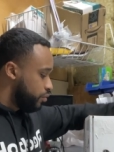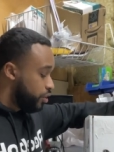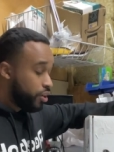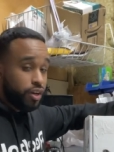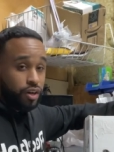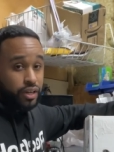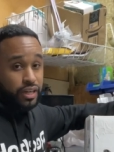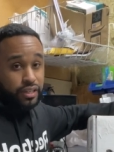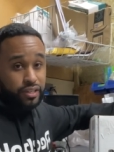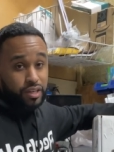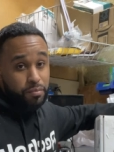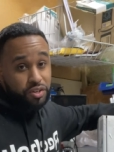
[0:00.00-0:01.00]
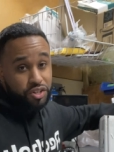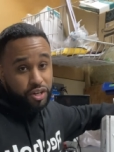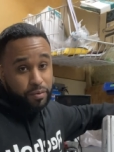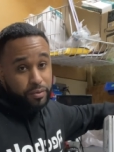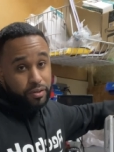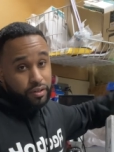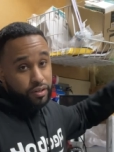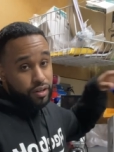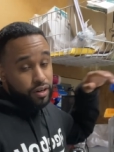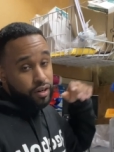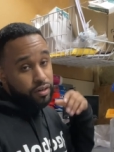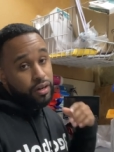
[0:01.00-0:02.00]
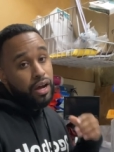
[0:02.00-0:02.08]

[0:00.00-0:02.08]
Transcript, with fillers: you're gonna need the semen shipped, a